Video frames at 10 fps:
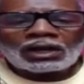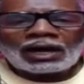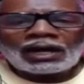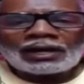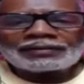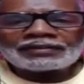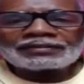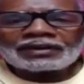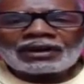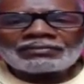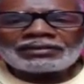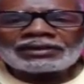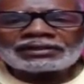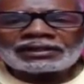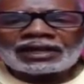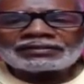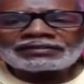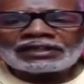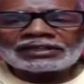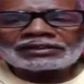I had this comment that I
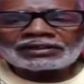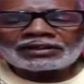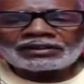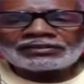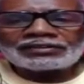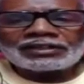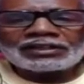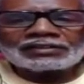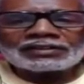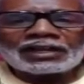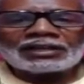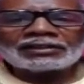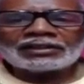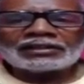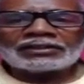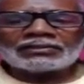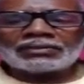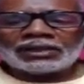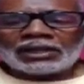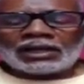said to her, and she didn't say anything to me.